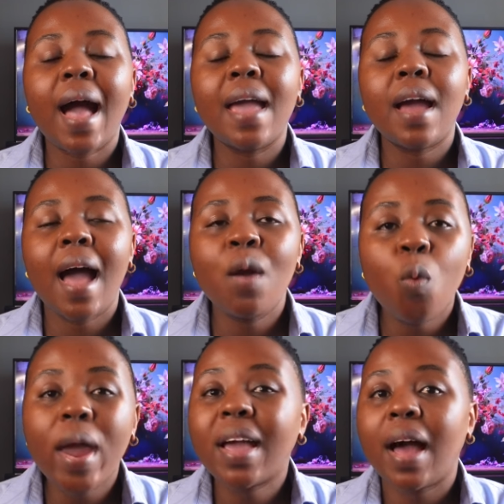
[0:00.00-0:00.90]
I, I
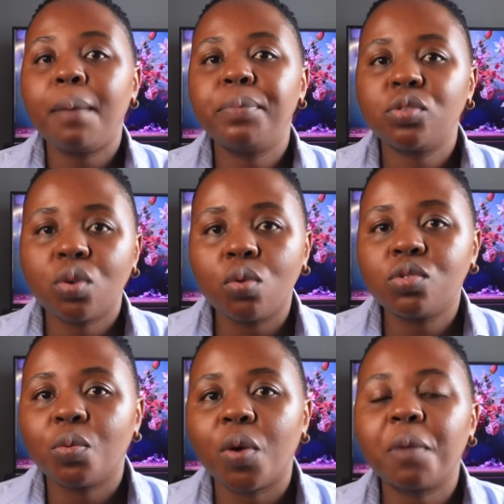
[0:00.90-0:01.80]
wake up to go
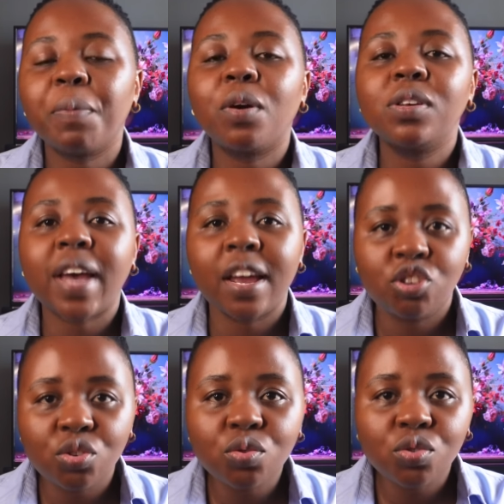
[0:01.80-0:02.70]
to work because I
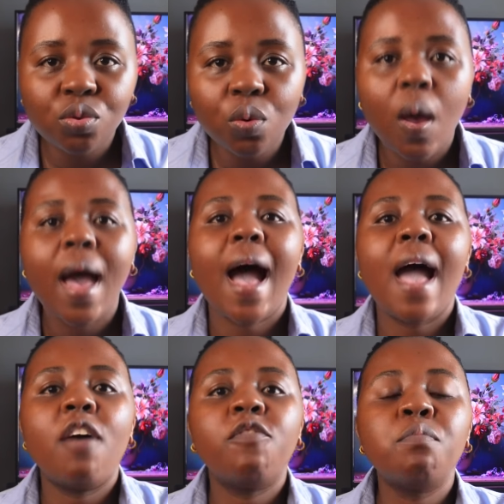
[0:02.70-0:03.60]
choose to. I
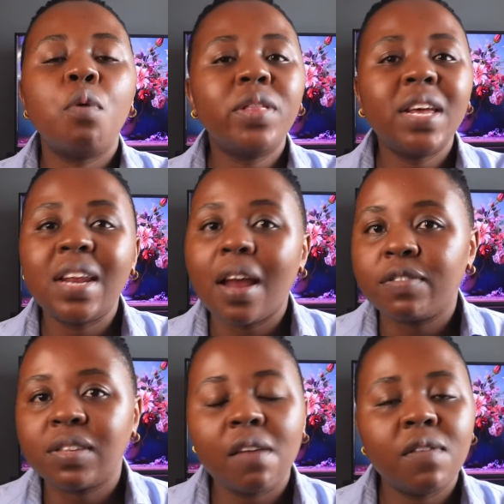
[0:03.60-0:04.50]
have more than enough
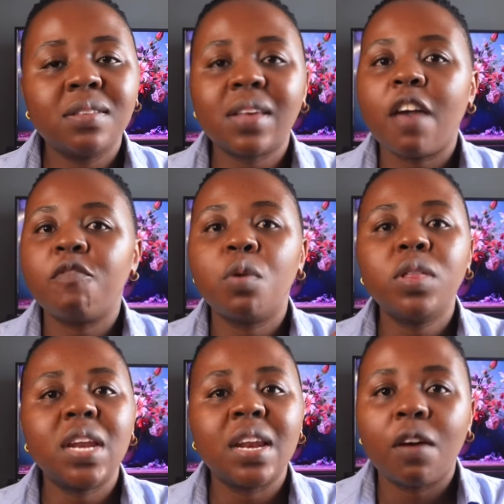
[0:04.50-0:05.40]
savings, I have more
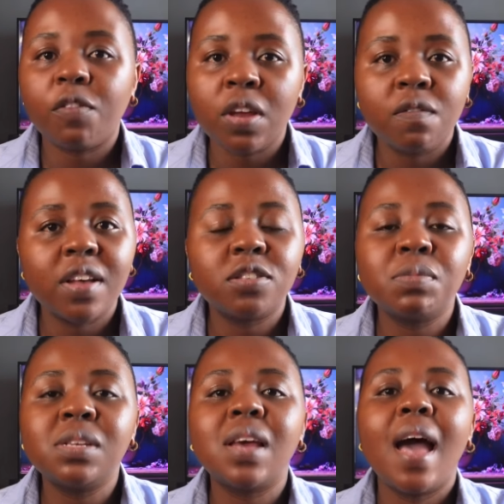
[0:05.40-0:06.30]
than enough
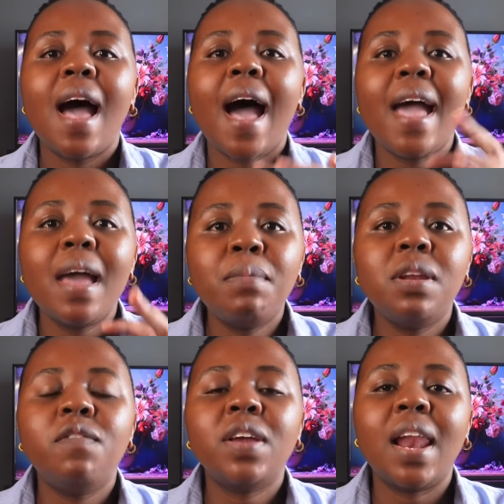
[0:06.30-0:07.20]
investment. I am
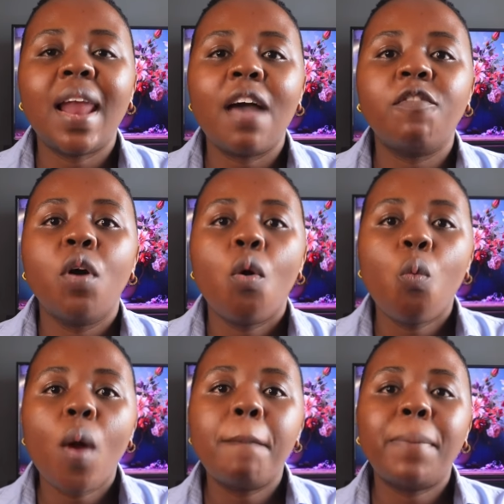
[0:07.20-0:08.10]
living a life
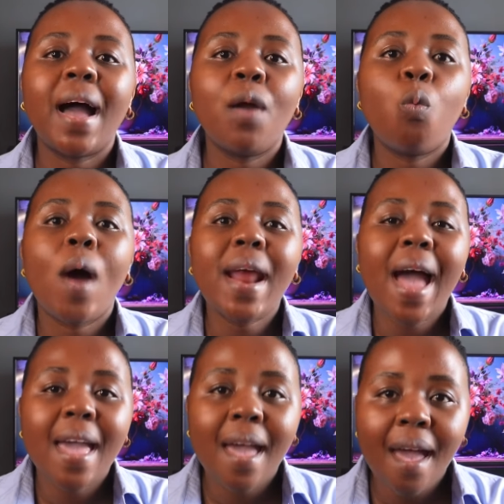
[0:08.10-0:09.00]
whereby what
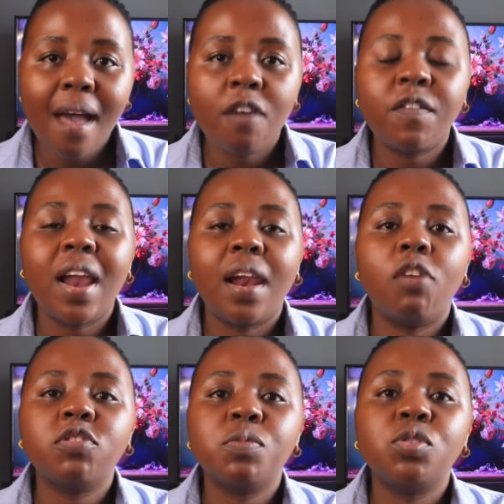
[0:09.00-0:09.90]
I have
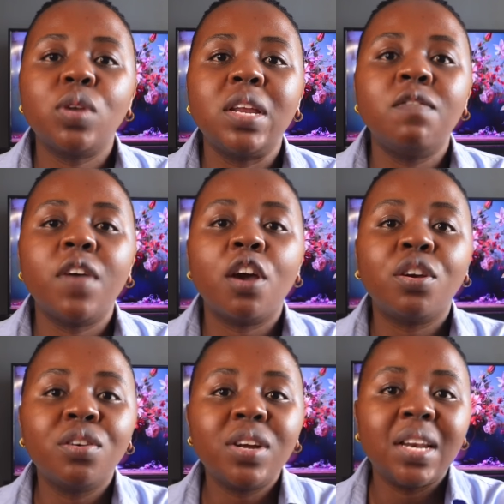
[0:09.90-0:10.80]
allows me to live a
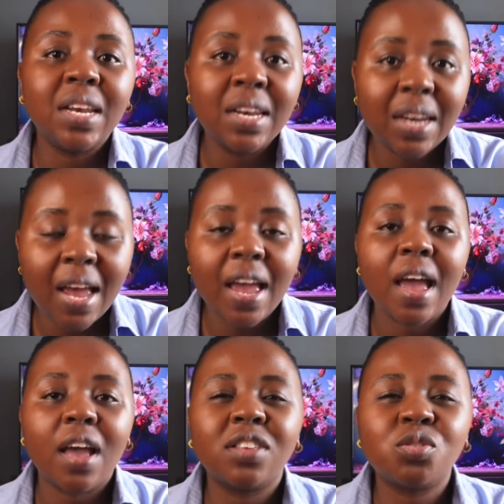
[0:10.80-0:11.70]
good uh,
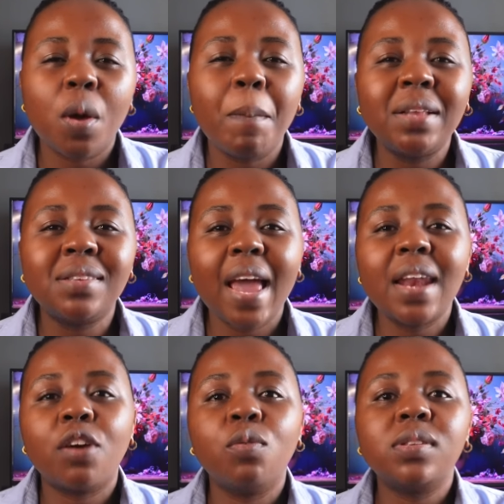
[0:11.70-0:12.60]
to maintain
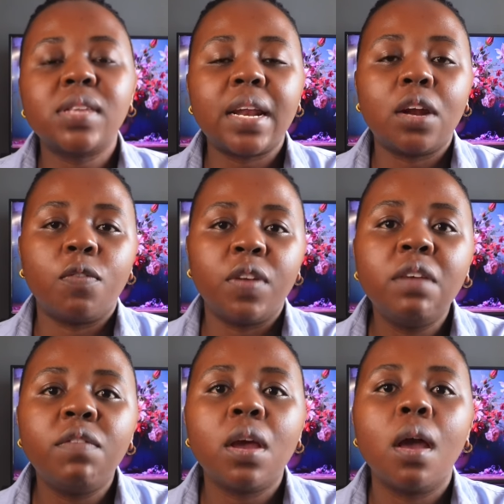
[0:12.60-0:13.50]
a good standard of
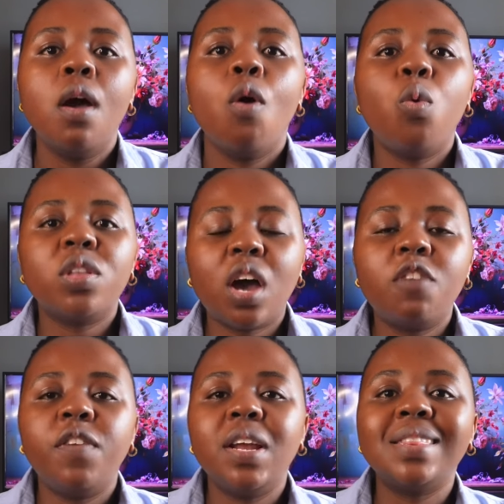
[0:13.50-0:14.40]
living without
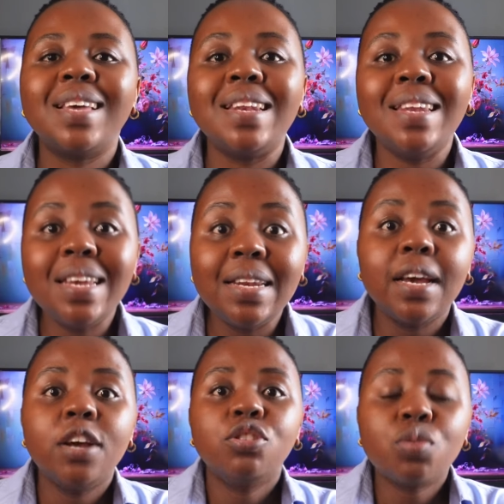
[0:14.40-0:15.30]
feeling the need
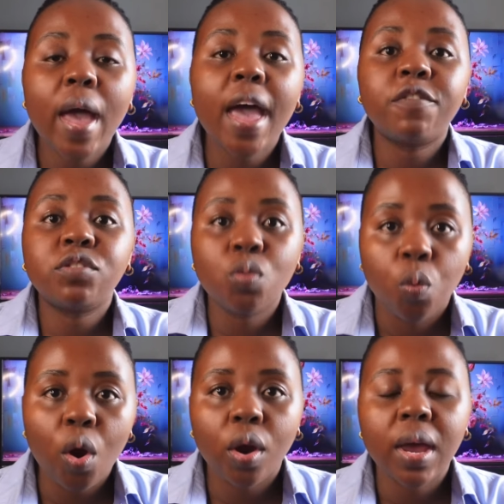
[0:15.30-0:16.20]
to have to
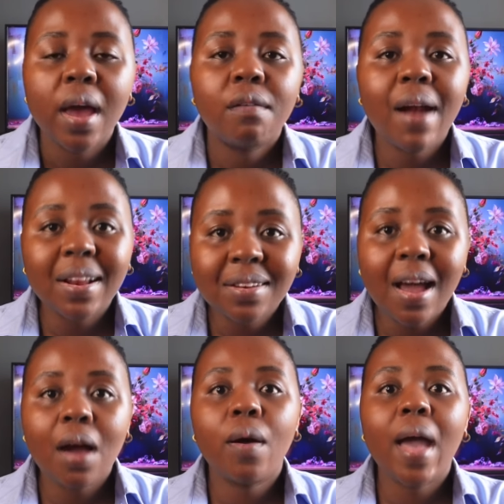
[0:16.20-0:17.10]
work. Right
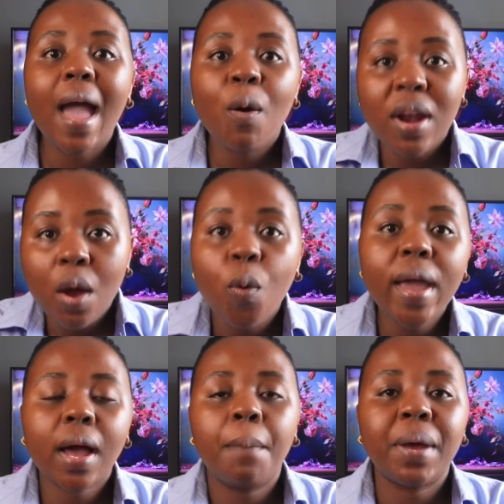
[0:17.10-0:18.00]
now, when I
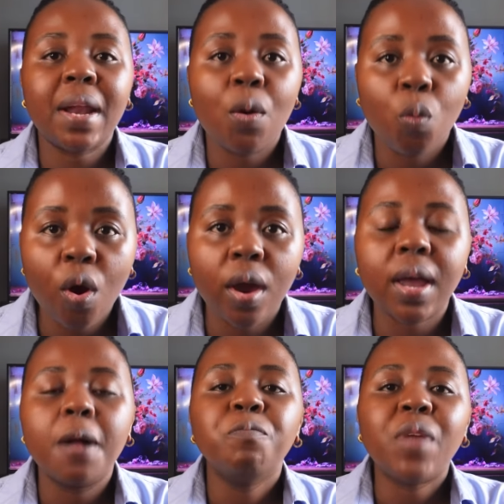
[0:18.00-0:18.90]
wake up and I work,
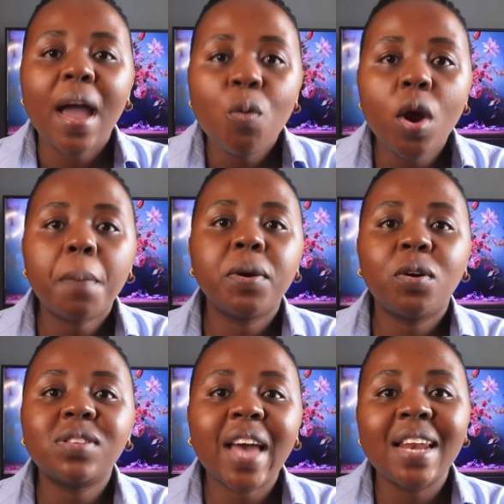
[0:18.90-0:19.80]
I work
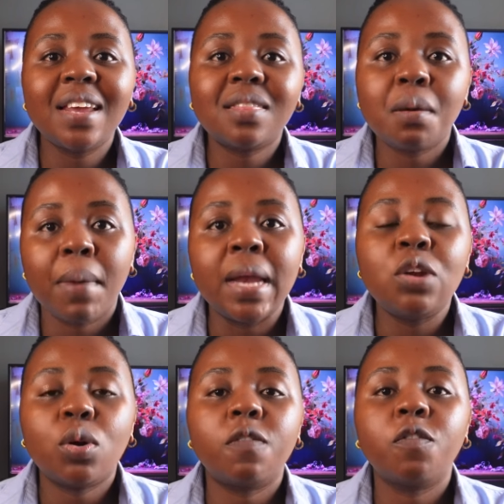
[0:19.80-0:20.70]
because I need the money in
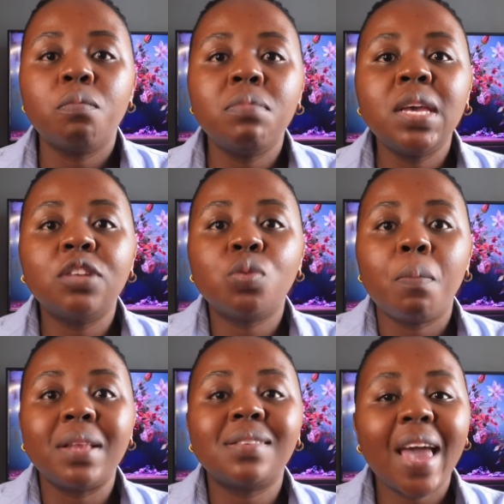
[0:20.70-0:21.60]
order for me to
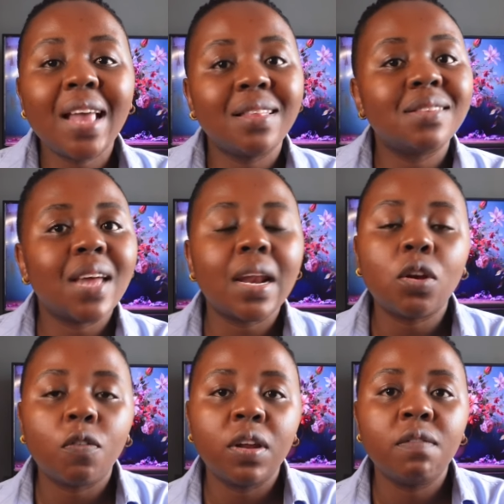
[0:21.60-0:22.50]
maintain the standard
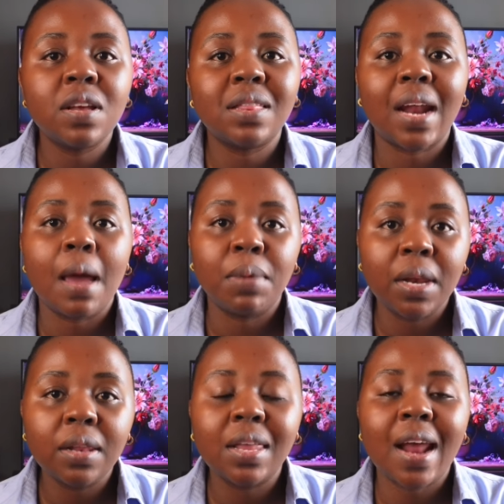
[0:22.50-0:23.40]
of living that I'm
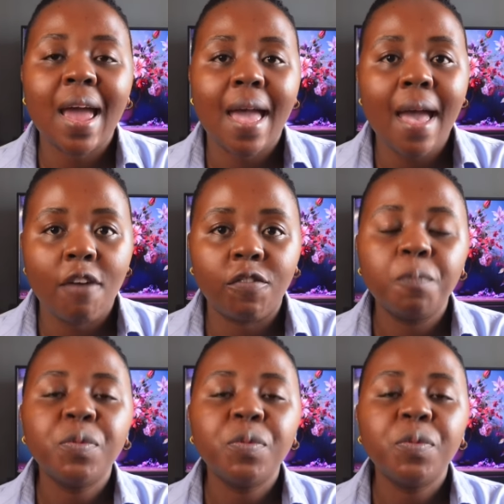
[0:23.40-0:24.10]
that I have have.